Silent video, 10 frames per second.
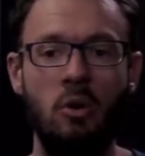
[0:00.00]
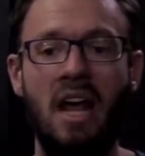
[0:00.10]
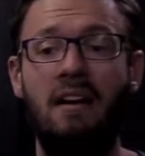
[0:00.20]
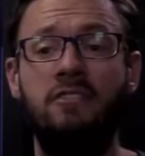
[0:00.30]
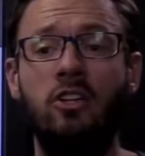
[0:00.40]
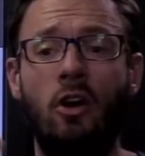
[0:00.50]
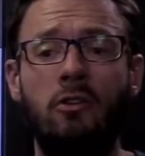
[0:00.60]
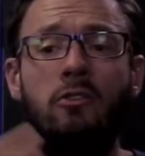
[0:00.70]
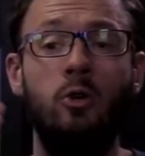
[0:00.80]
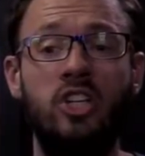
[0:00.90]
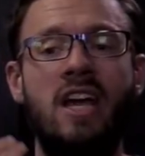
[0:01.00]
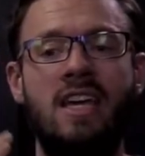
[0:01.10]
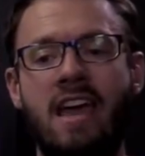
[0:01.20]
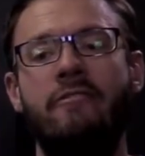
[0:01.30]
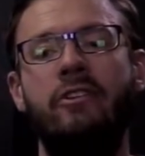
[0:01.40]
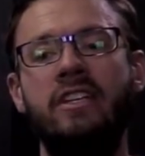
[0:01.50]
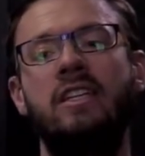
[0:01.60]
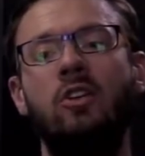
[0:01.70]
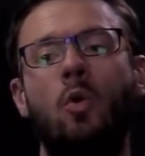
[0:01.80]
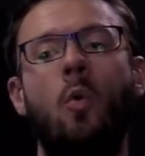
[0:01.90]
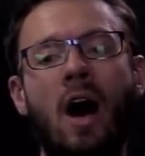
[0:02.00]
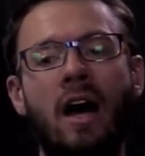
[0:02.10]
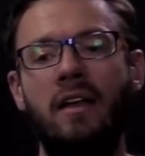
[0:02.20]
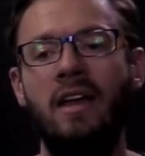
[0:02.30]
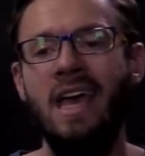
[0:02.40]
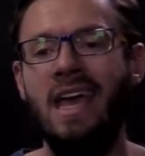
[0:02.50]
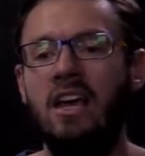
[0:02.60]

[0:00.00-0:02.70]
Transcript: You would have to go through and check every single one